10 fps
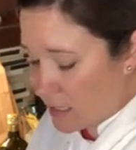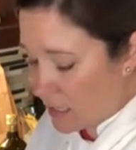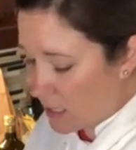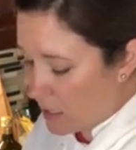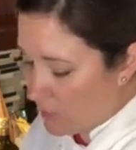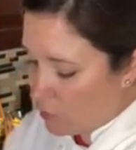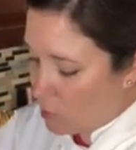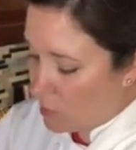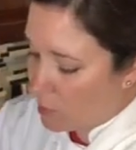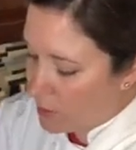going to come
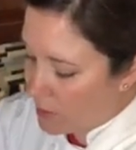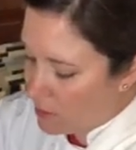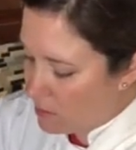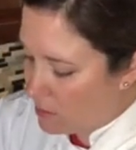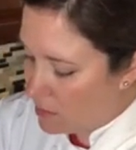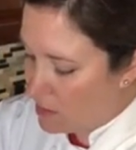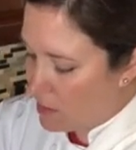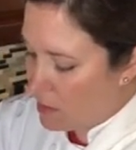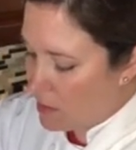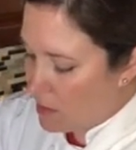to a boil,
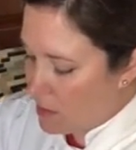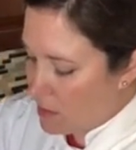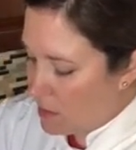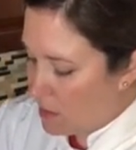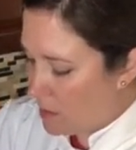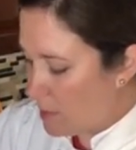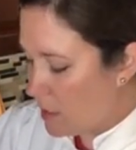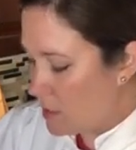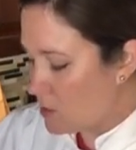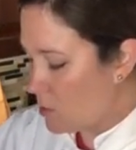and
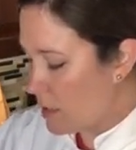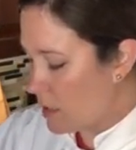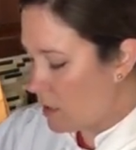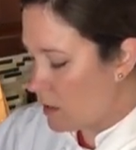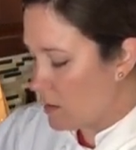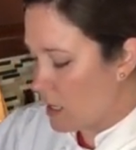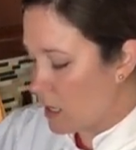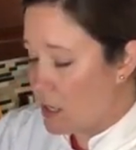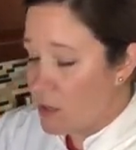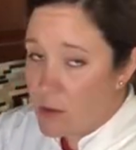because we're in a hurry,
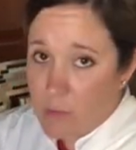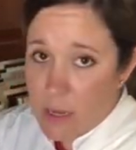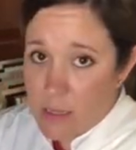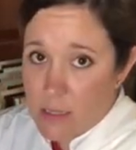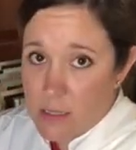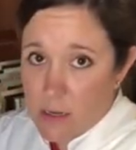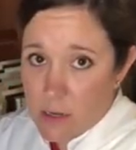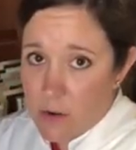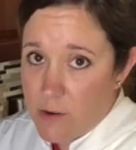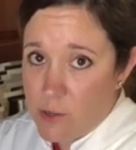and you can make this in a
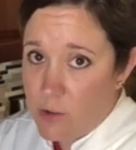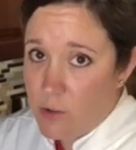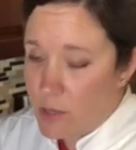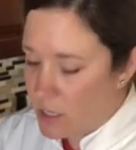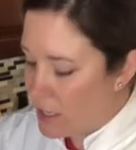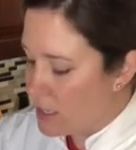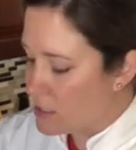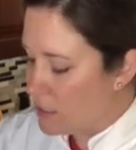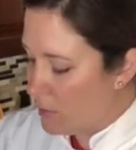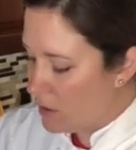hurry too, you can let it
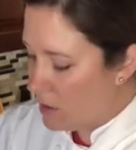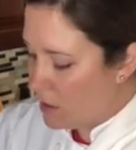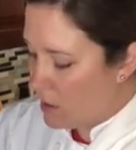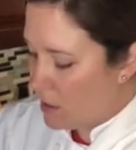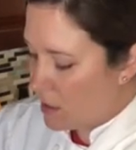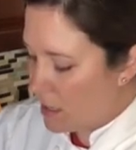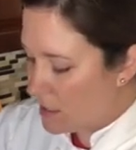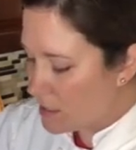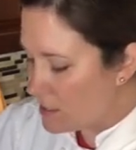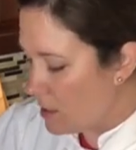simmer kind
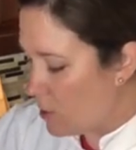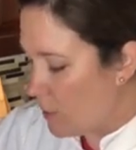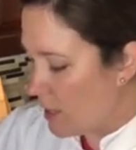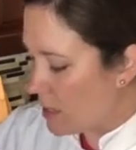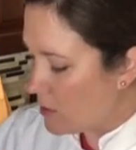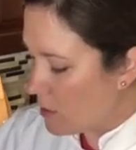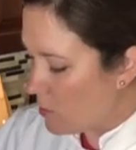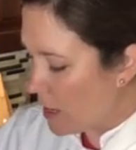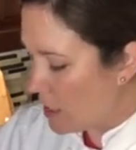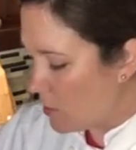of slow, but I don't know
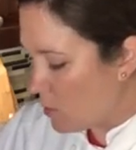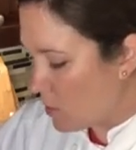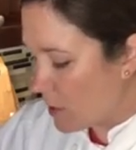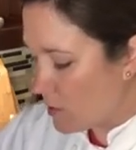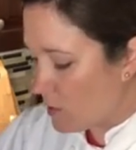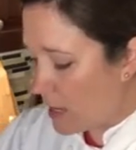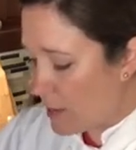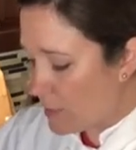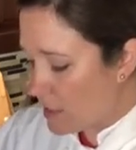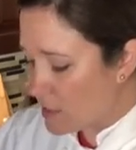why you would want to do
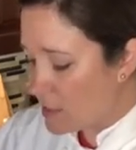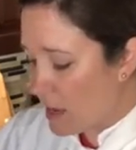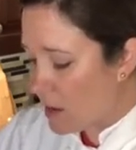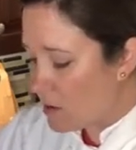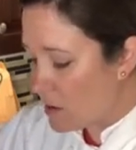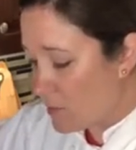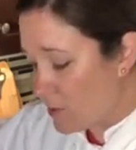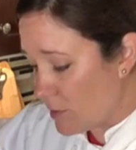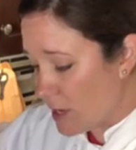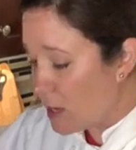that because
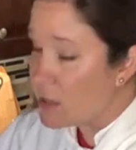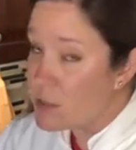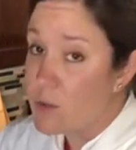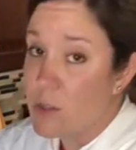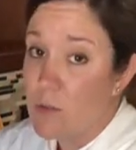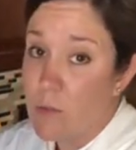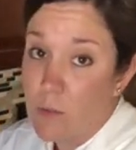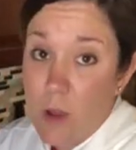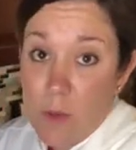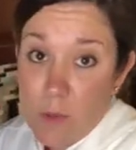to be honest with you,
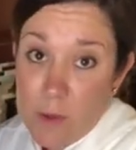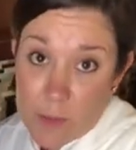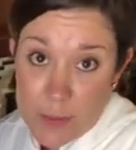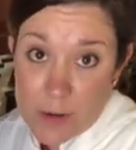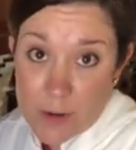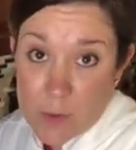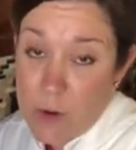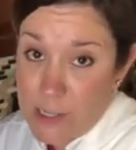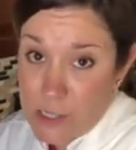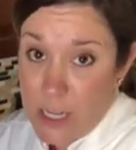I'm a little bit in a
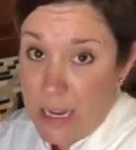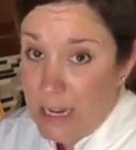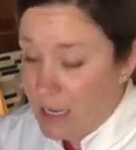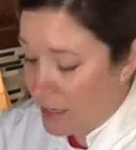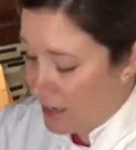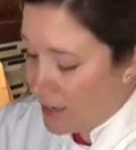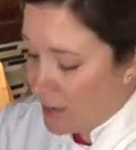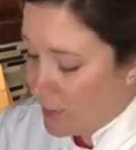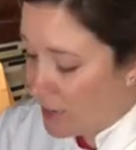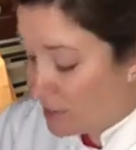rush to eat it
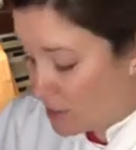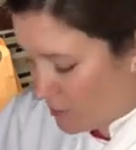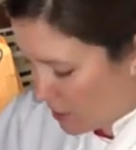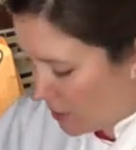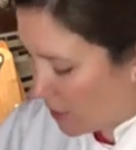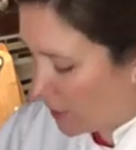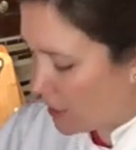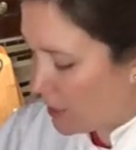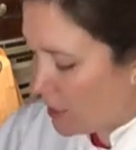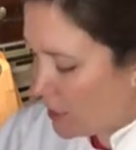because it's very good.
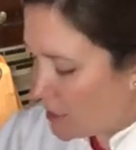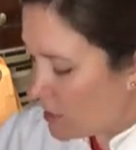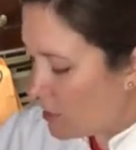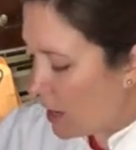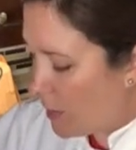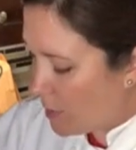So I'm